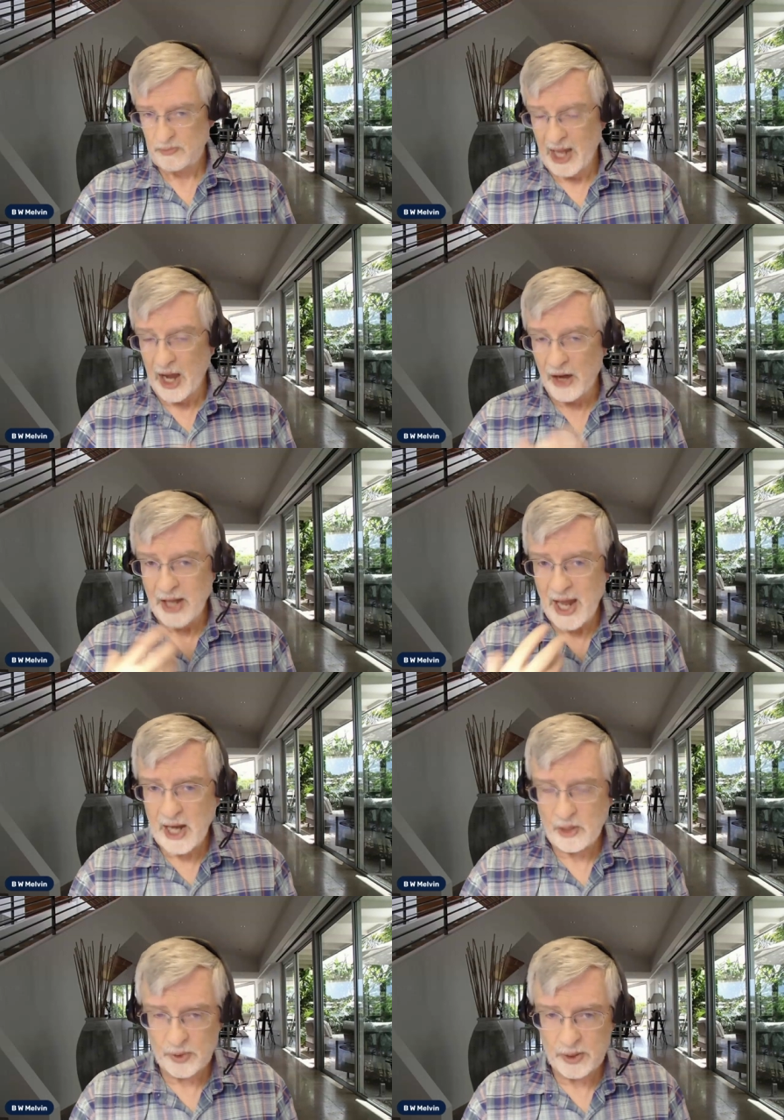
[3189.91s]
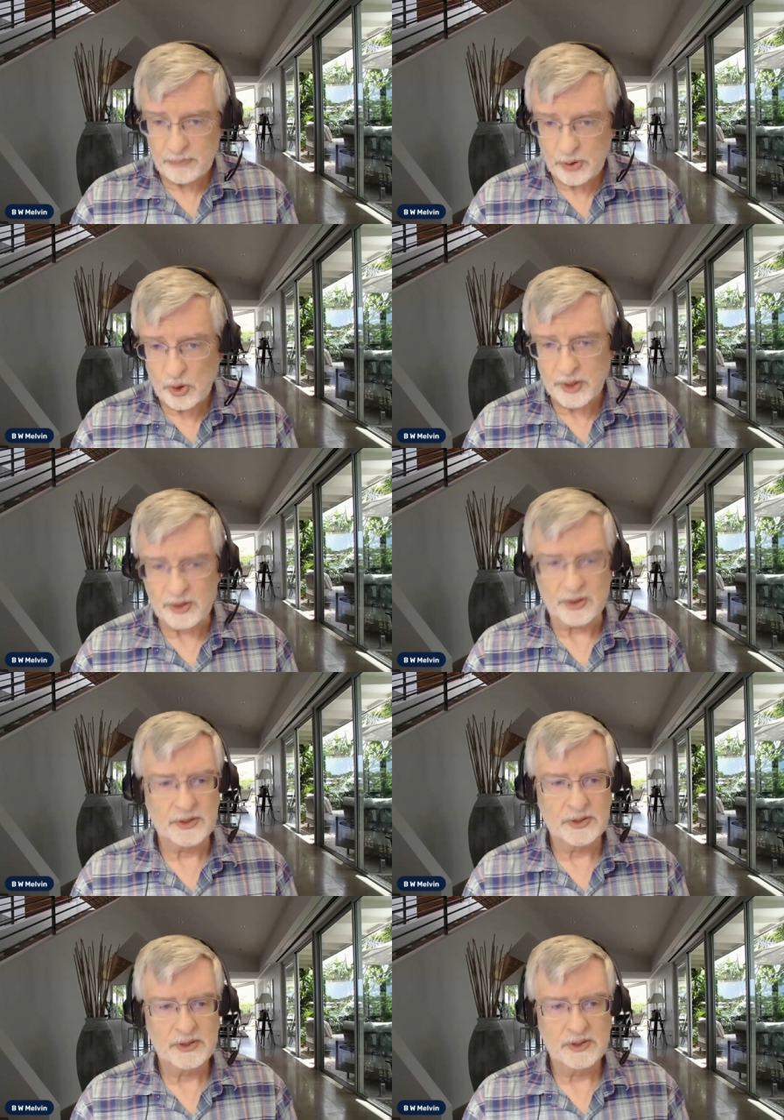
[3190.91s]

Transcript: how to act with employers.